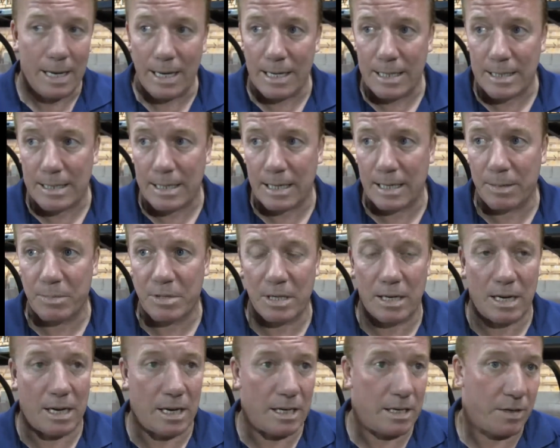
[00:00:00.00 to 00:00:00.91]
He's seen him
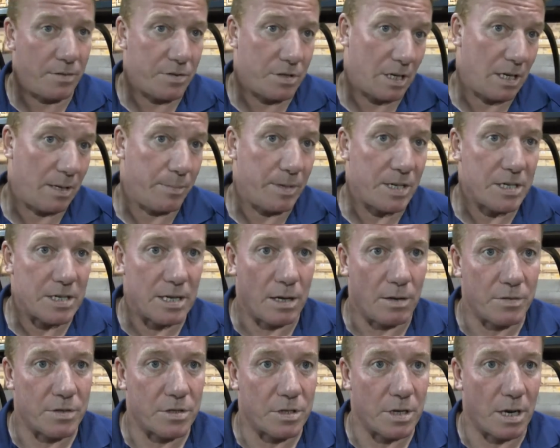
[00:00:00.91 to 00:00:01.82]
tonight, you've seen him
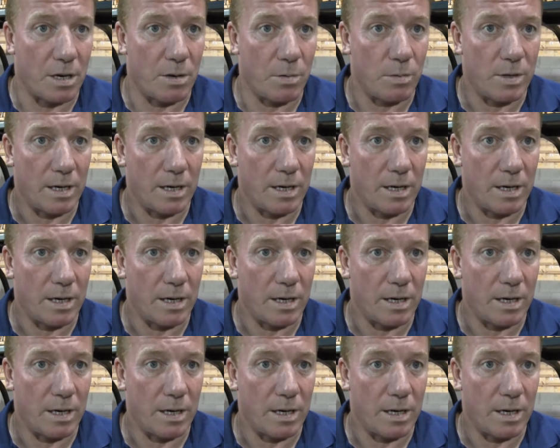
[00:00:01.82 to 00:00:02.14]
yourself, so,